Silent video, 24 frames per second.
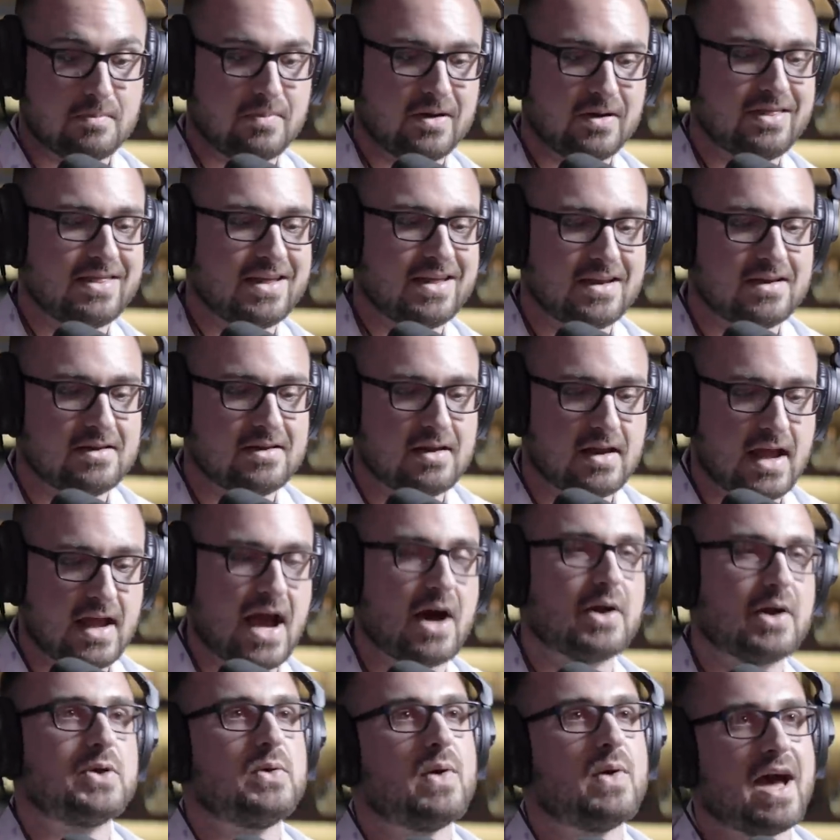But then
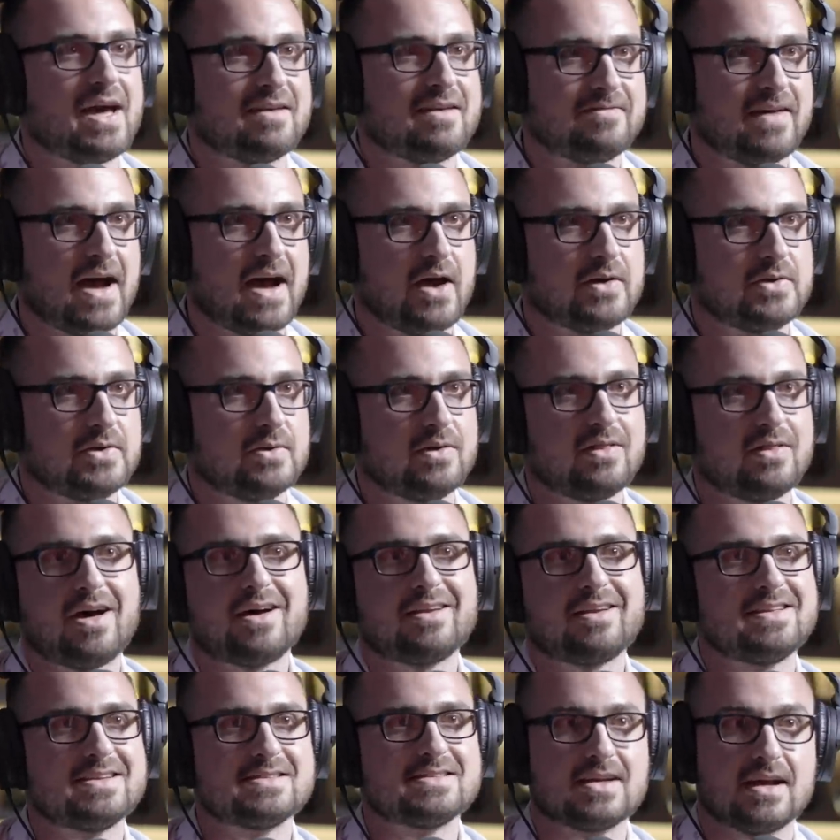how do you add value? A
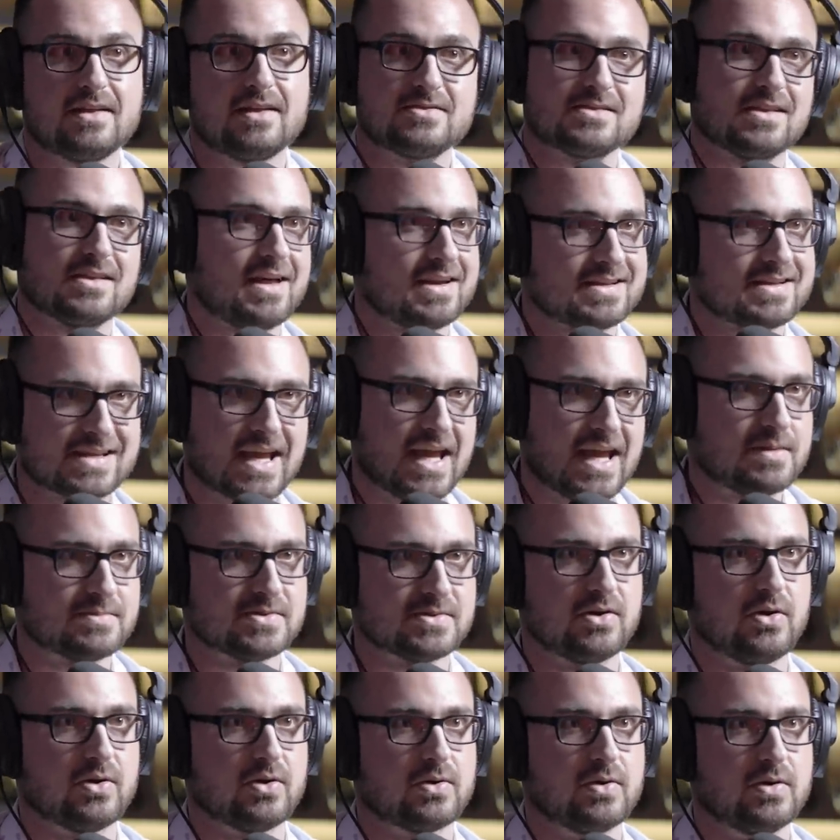lot of these there's a lot of scams
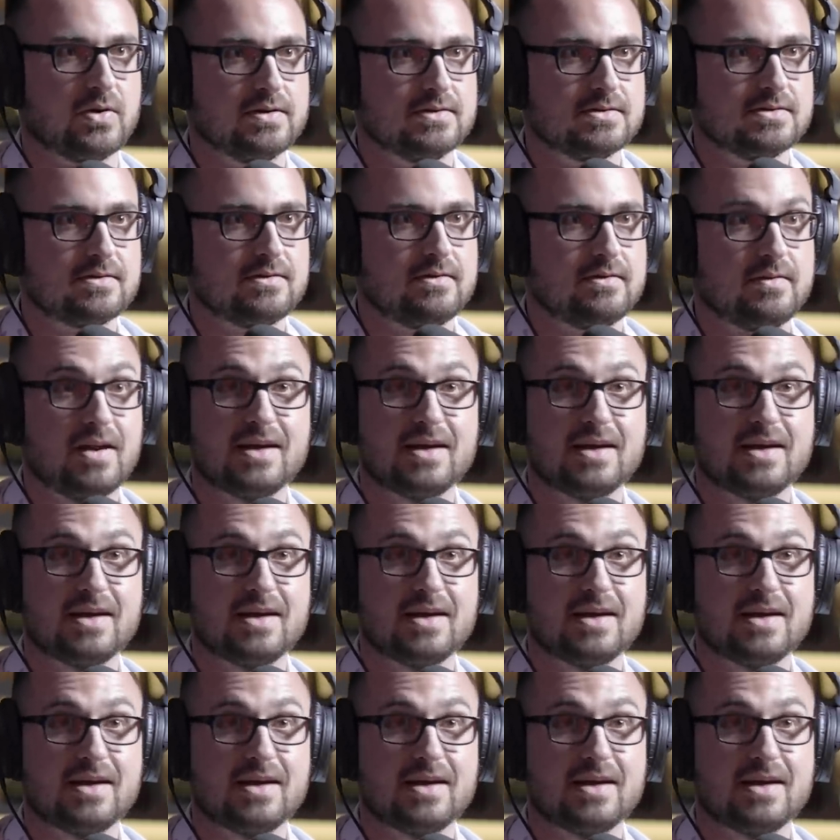in altcoins.